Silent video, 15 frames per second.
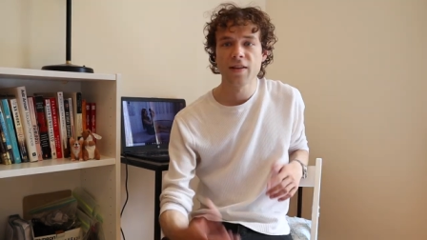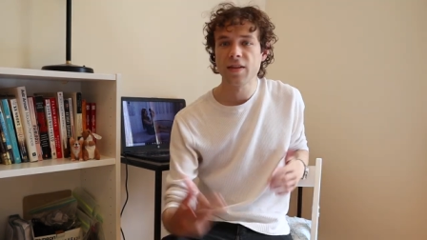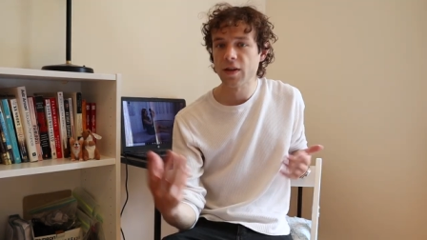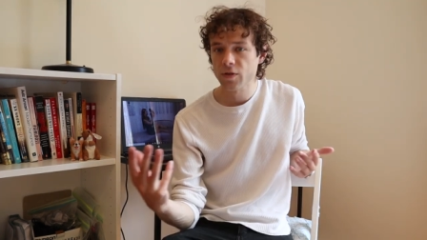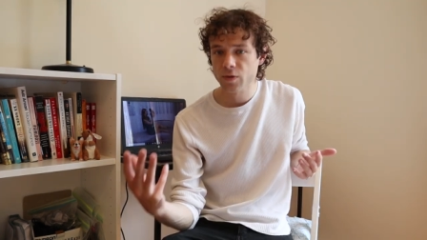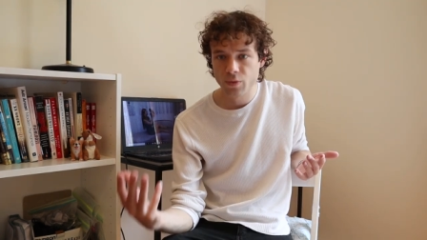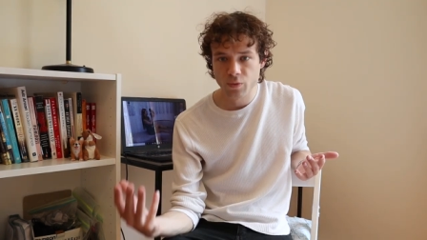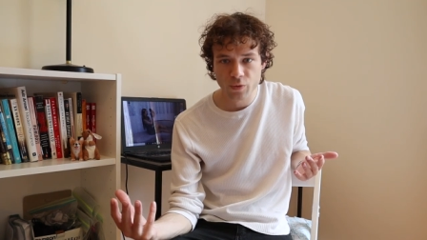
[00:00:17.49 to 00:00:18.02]

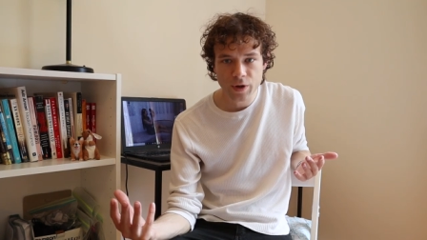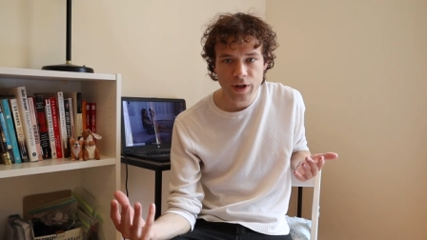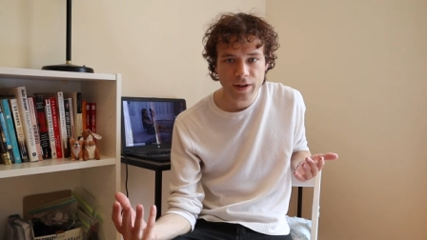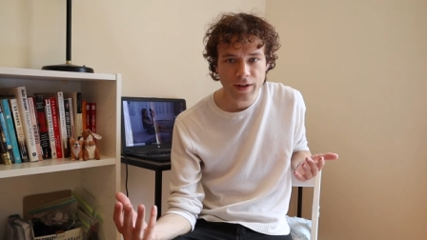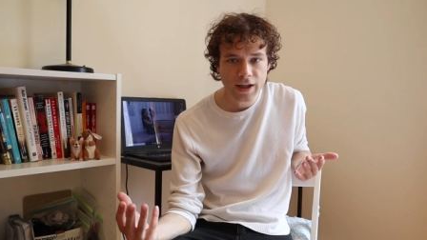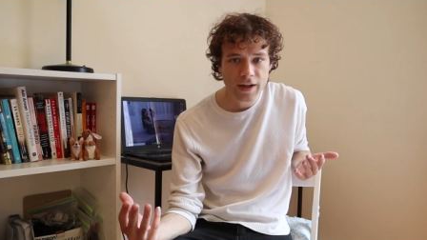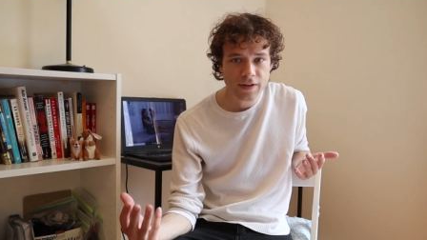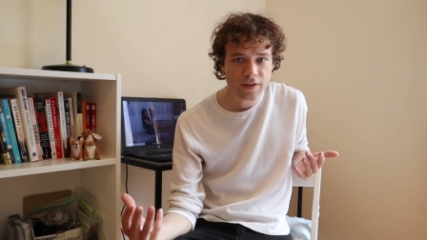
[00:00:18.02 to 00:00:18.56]
Things were
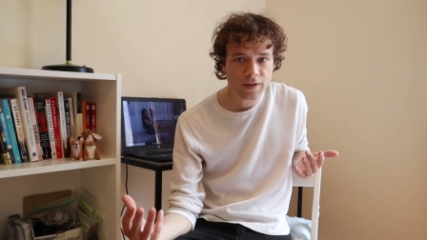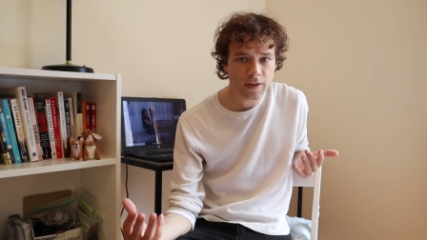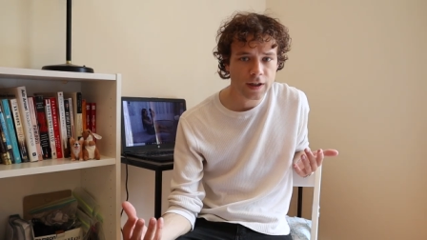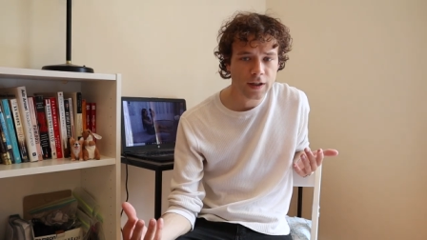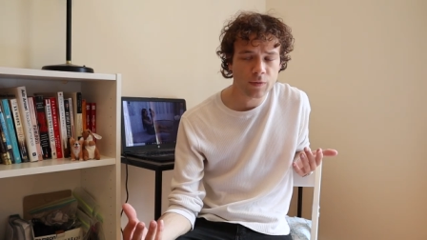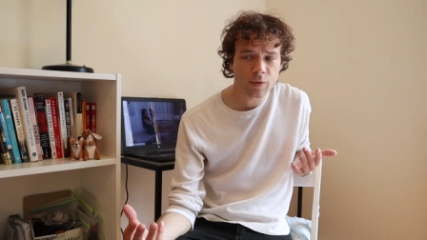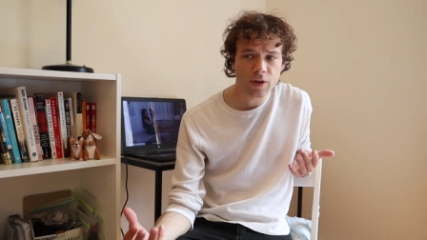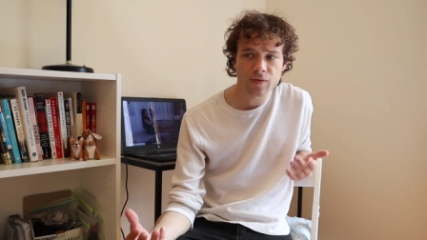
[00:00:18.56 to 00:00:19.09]
really
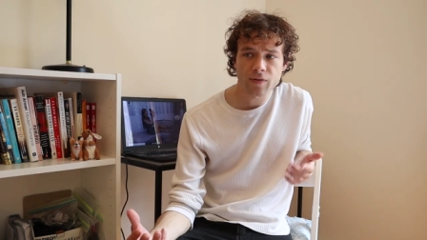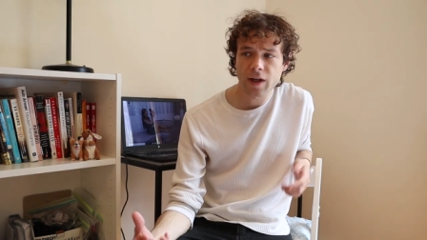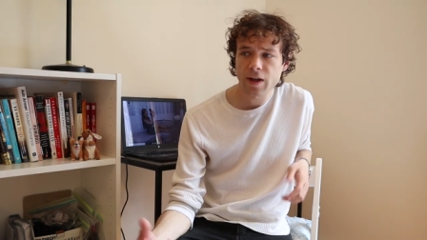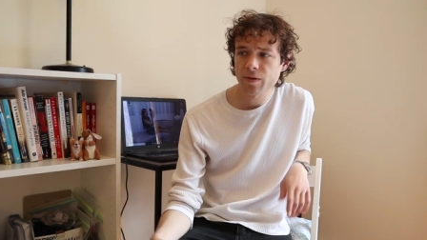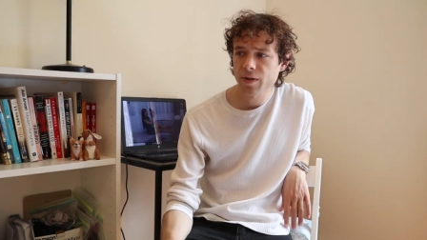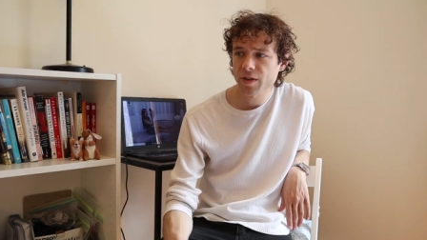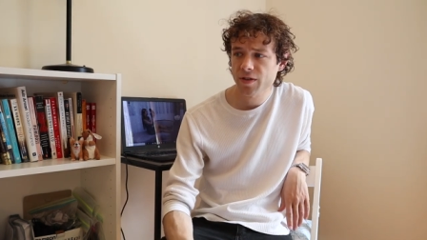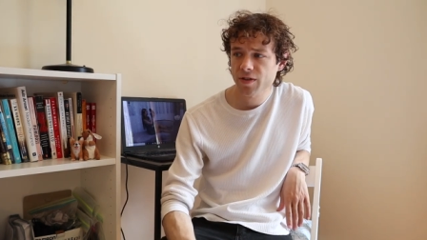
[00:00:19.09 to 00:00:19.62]
escalating with the
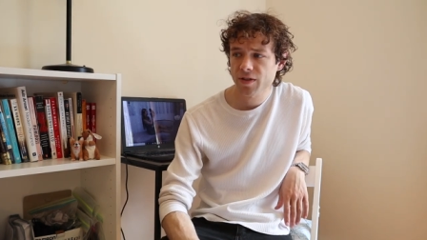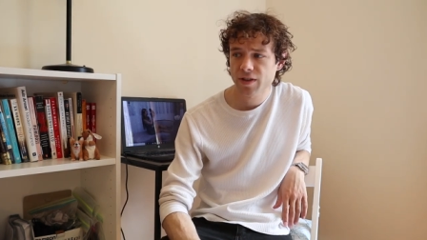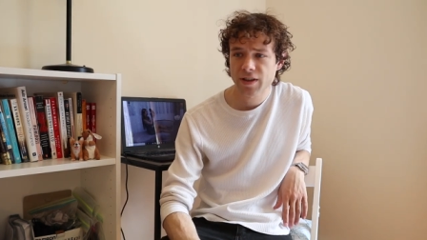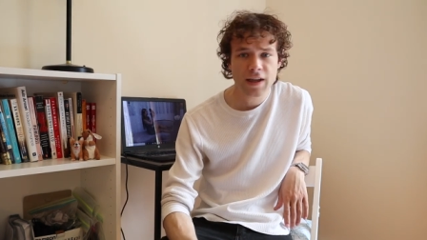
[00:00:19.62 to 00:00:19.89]
virus.